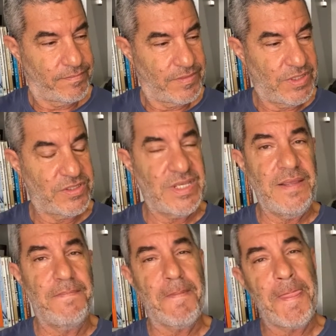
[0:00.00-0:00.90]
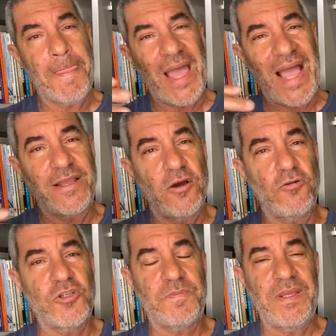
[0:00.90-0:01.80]
you see, I
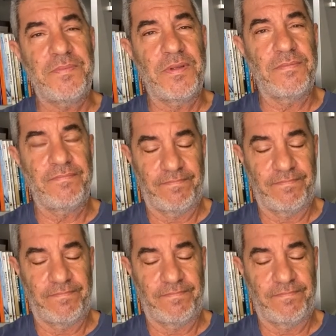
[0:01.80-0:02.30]
coach people.